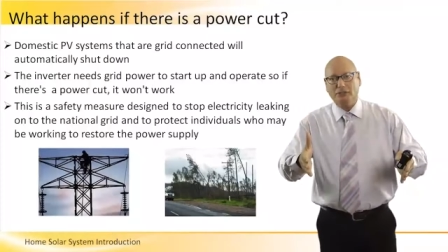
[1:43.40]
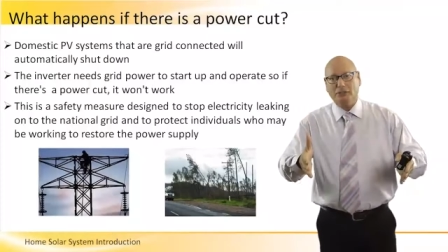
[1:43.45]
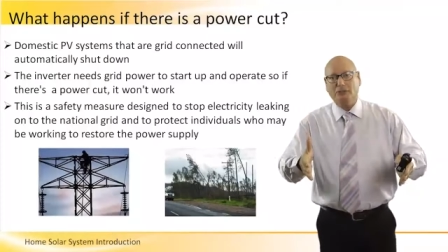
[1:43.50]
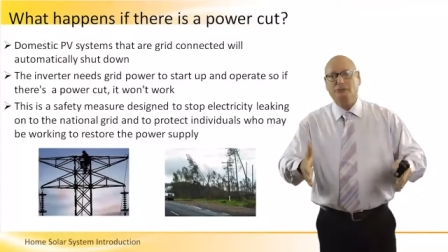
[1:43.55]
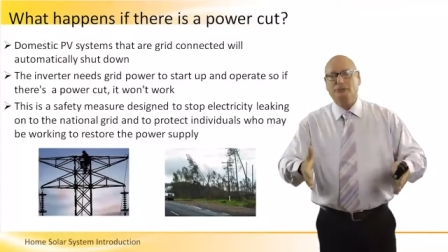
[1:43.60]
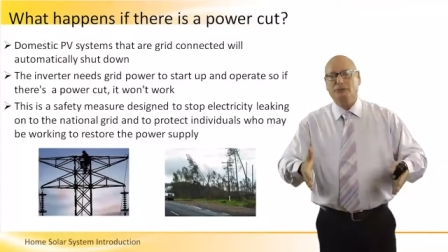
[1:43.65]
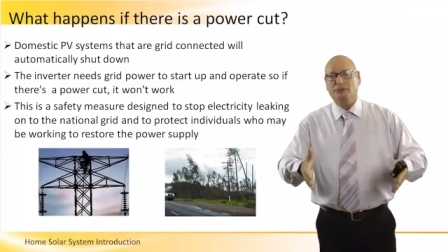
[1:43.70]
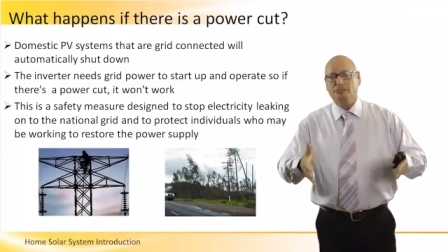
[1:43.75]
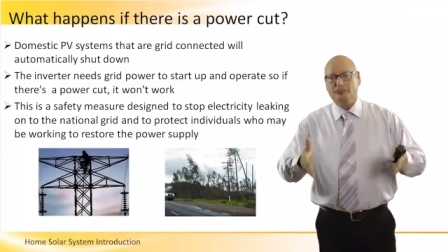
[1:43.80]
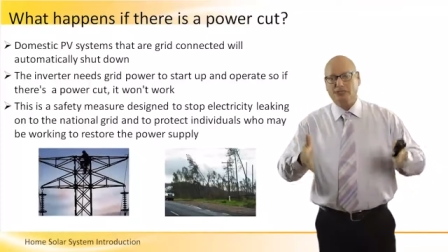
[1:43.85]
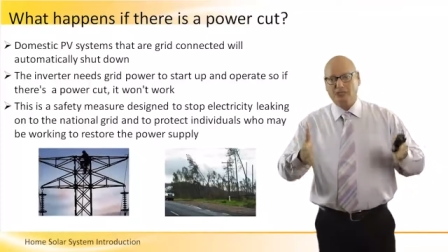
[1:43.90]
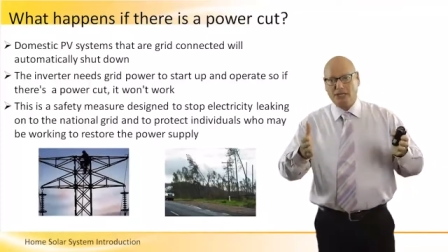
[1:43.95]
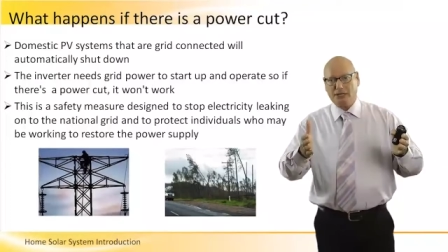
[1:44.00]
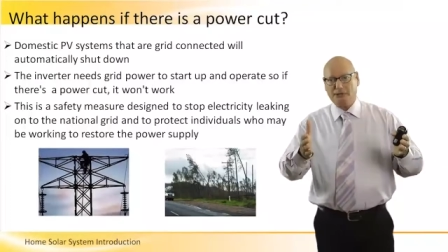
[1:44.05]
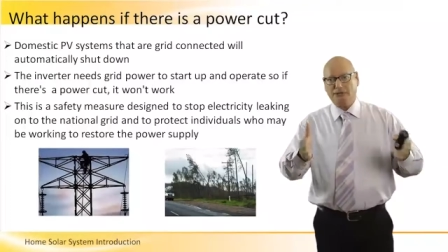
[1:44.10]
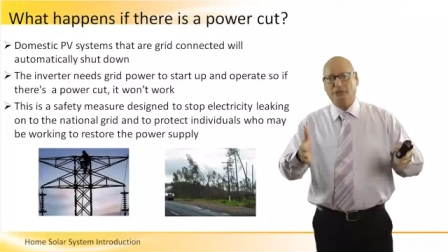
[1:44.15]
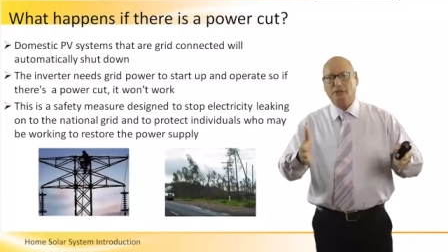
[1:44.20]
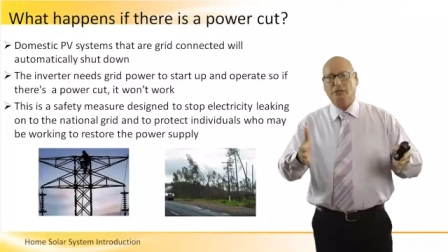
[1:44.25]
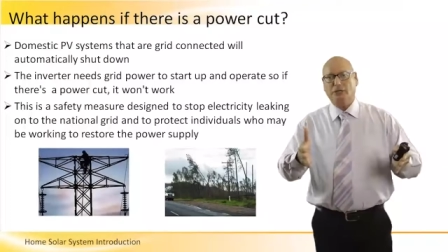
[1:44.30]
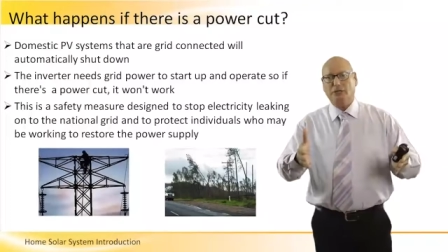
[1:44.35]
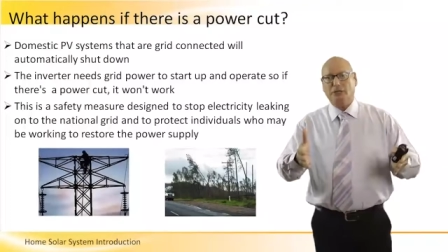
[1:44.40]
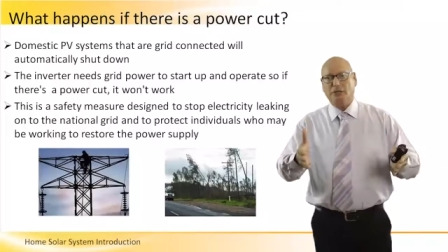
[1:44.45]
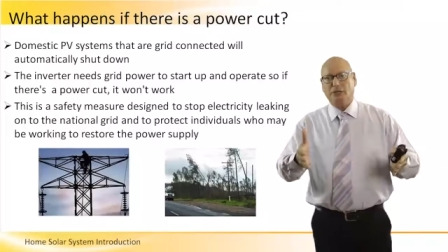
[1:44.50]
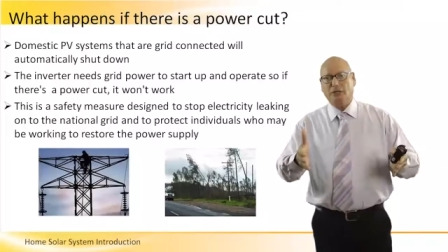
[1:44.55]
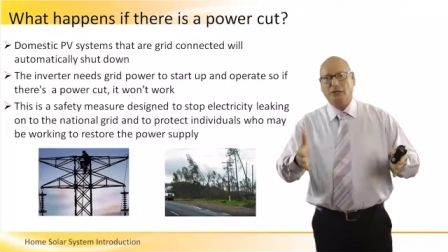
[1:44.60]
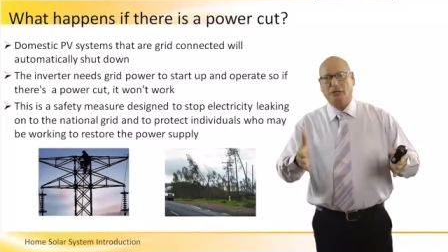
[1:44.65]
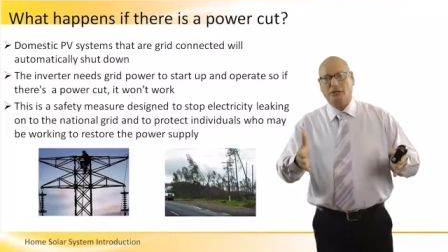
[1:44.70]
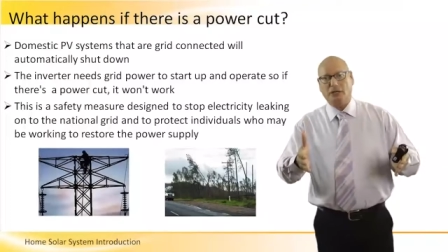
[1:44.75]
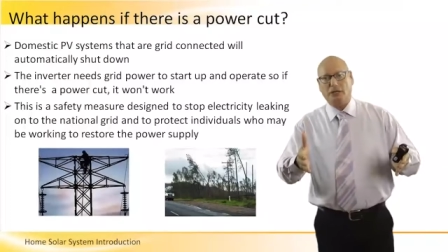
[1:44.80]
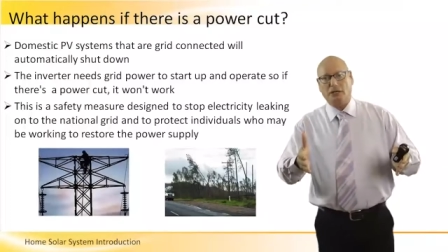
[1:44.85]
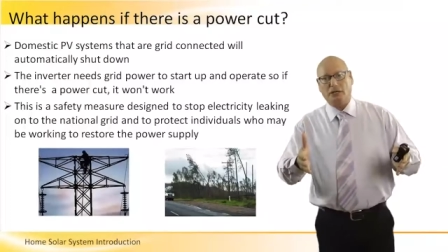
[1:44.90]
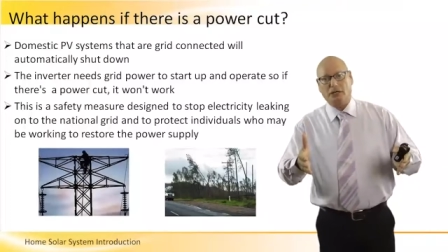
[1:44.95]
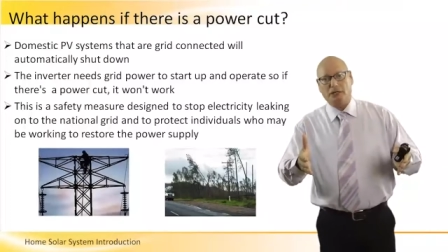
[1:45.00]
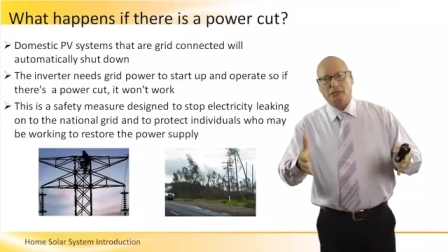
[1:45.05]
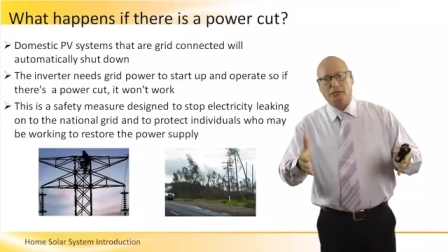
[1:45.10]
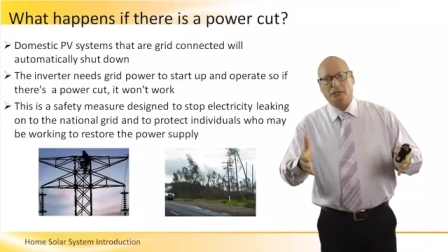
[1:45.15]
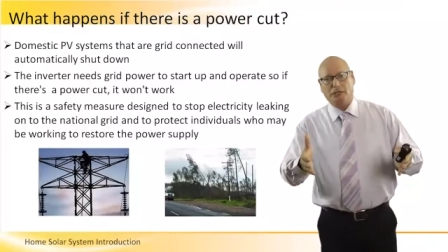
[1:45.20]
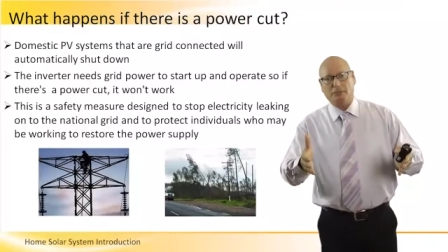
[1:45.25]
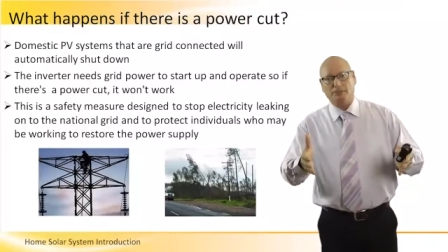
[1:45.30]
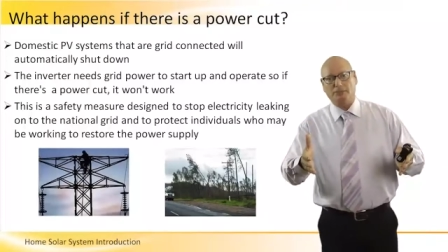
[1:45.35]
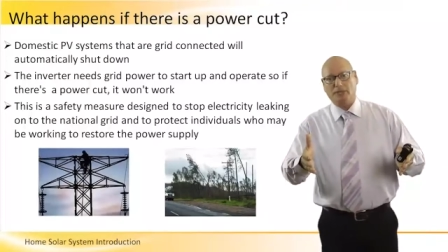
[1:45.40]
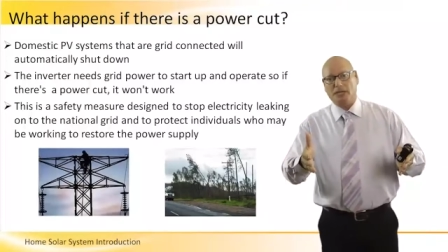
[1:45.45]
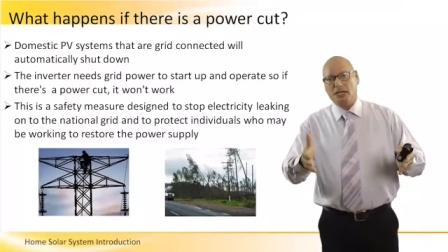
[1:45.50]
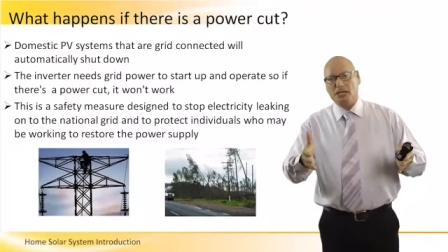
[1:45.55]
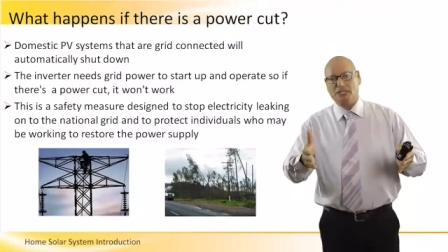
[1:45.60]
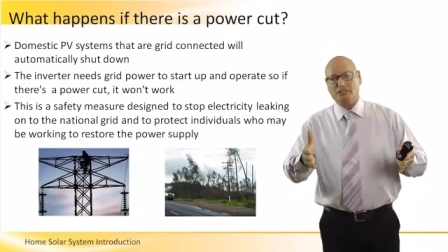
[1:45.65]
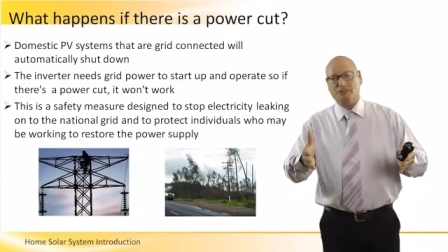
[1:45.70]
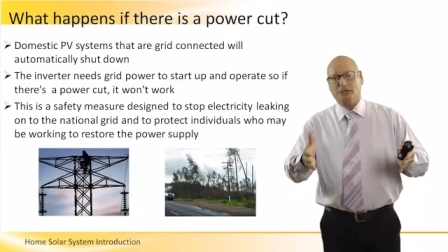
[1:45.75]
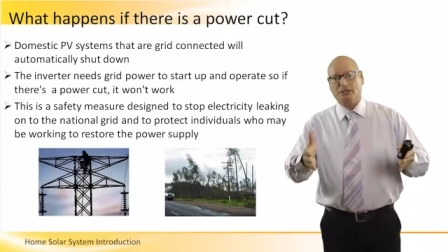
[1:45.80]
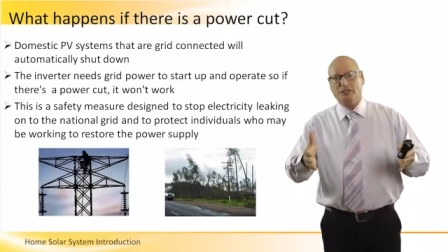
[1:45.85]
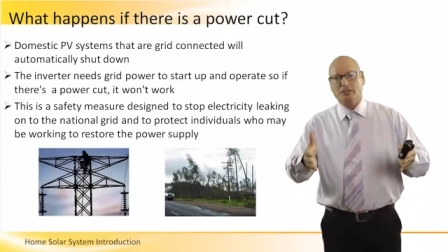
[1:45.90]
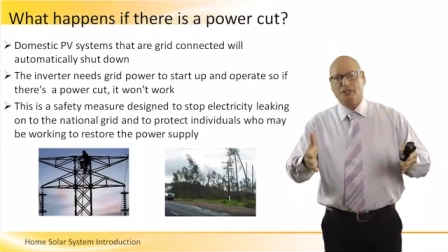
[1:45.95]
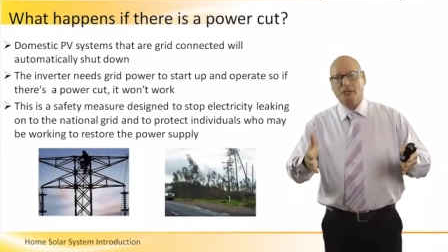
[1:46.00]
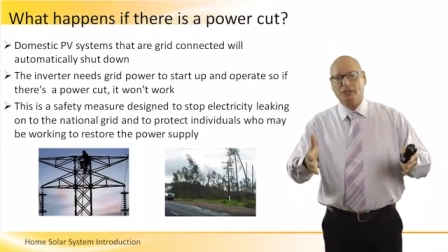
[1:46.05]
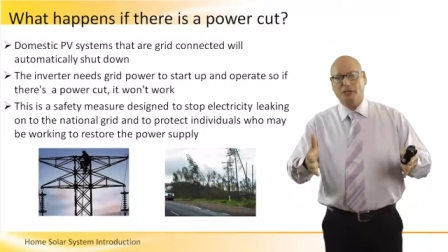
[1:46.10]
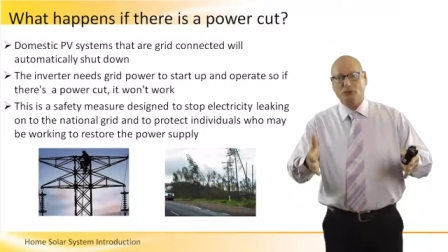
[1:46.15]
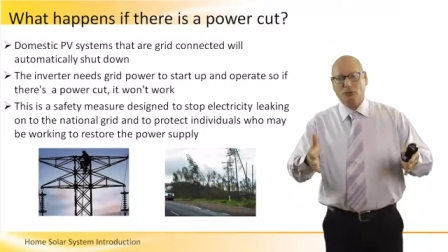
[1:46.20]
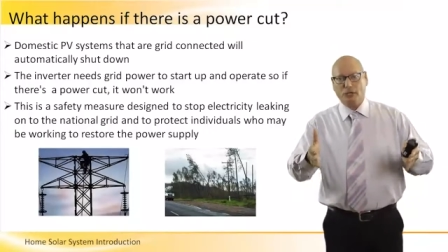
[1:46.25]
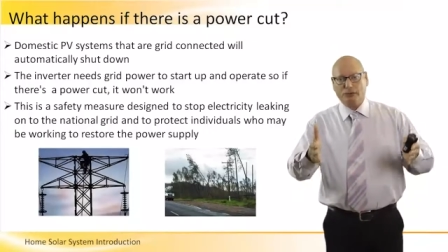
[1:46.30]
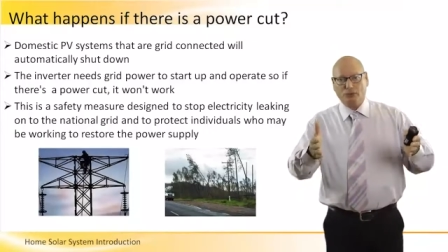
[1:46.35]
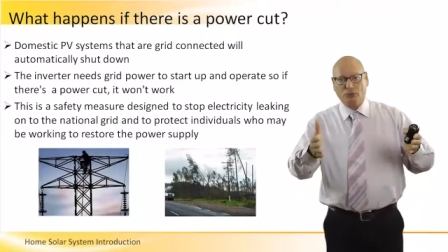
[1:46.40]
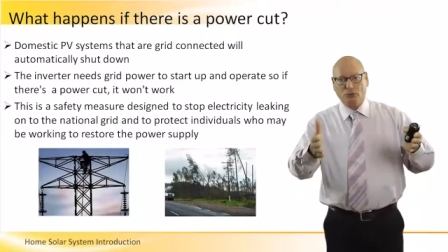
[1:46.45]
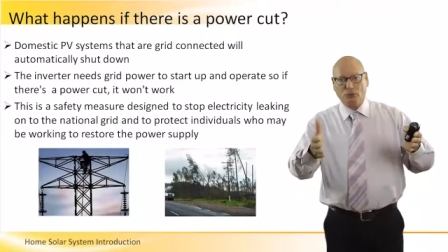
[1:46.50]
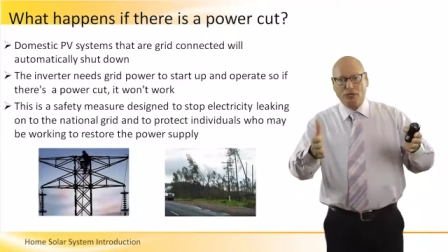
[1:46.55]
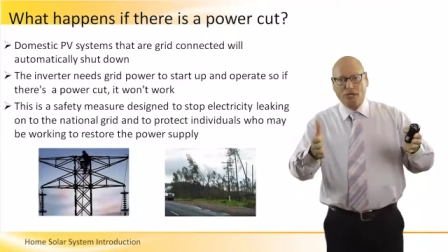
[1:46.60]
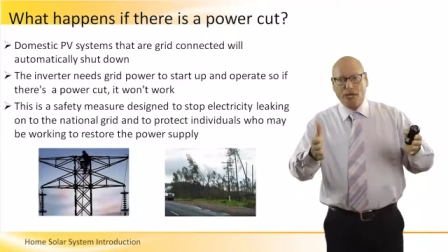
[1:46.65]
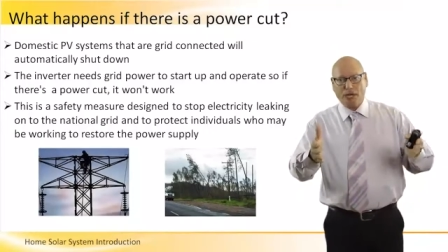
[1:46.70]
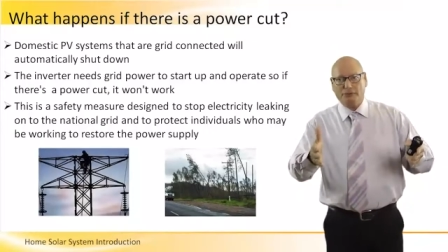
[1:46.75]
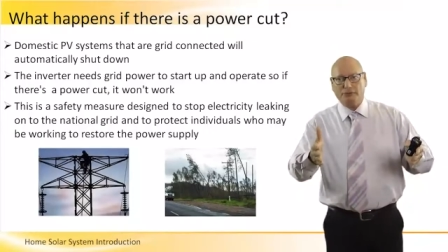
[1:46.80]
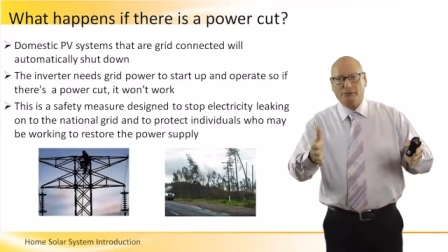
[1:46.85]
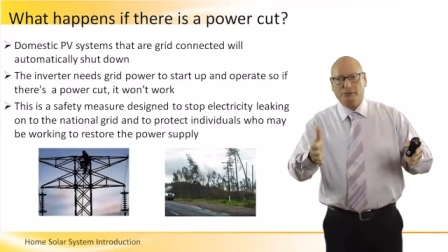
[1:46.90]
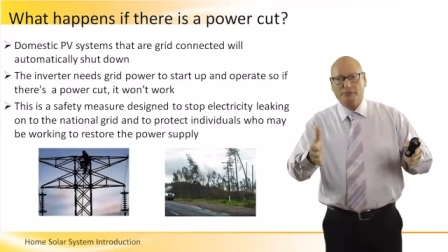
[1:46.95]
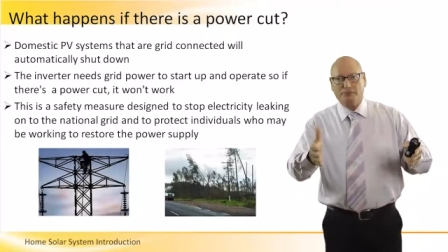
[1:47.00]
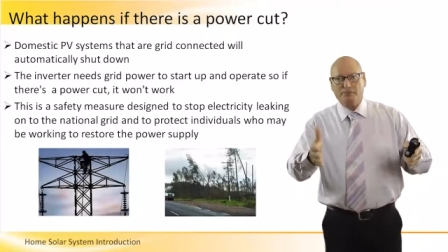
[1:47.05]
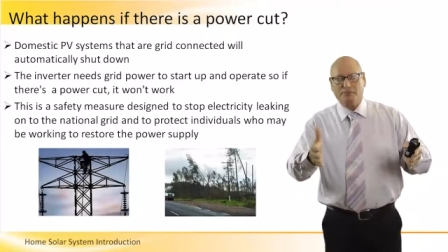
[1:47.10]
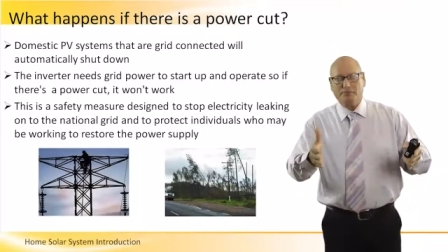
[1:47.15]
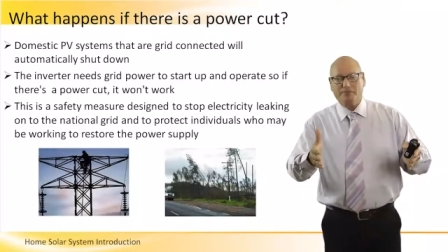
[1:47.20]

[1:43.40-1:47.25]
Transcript: From a safety uh, aspects, we have to cut